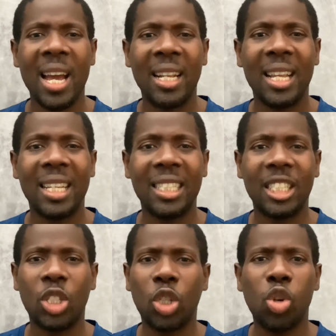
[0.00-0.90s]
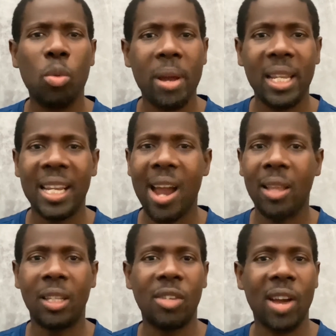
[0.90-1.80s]
there's just too many character
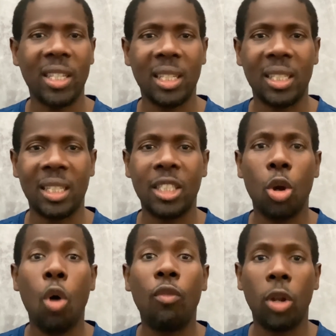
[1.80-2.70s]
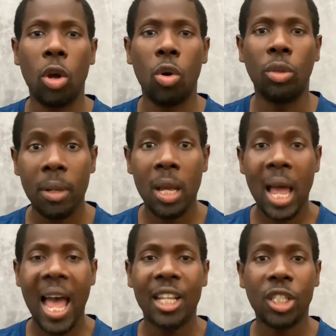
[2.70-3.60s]
directions. It's overload.
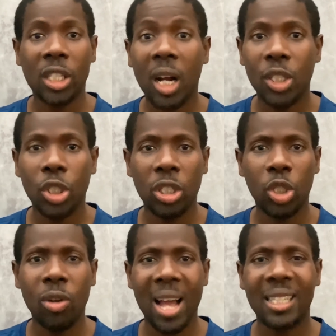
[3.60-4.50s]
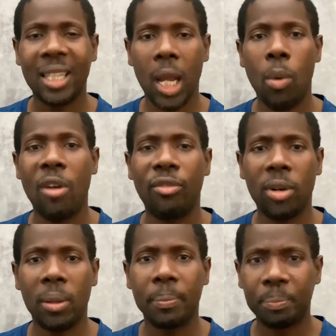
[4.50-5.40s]
As such, you should try to stay away
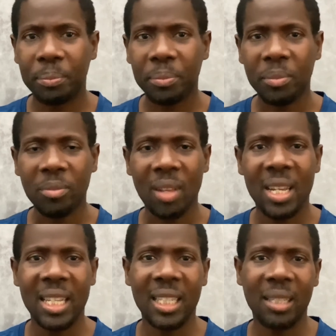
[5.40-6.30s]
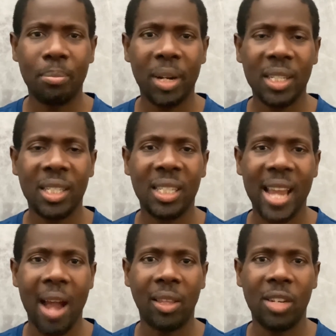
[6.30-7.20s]
from as much
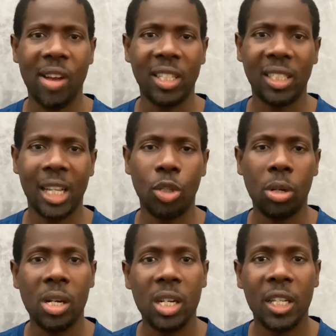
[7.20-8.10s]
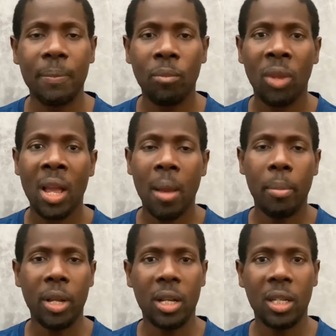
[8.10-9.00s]
character directions as you could
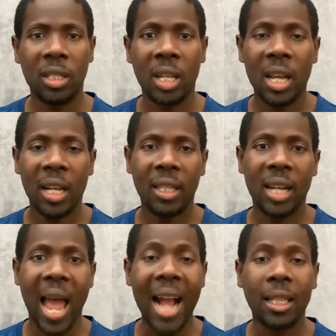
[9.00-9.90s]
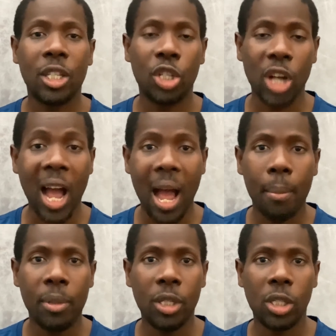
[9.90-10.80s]
because the actor's job
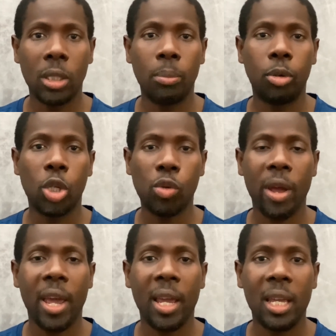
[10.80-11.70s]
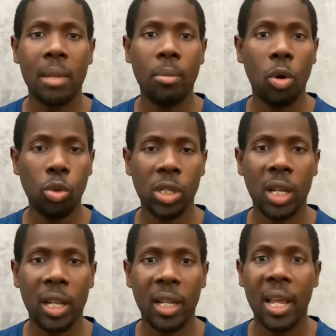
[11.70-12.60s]
is to portray
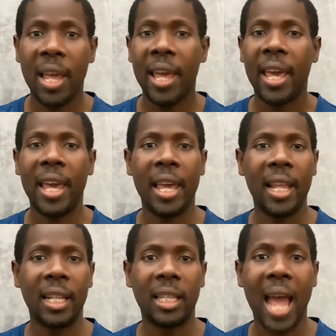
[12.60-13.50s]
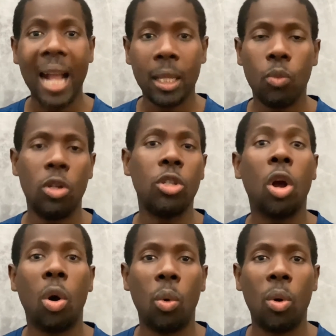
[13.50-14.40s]
emotion, and the actor will
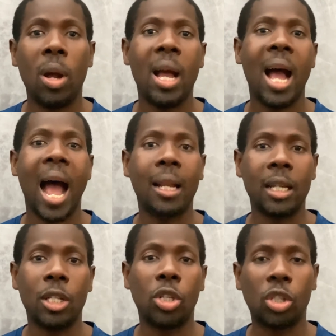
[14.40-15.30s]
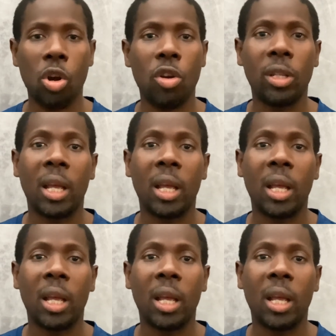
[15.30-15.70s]
know how to insert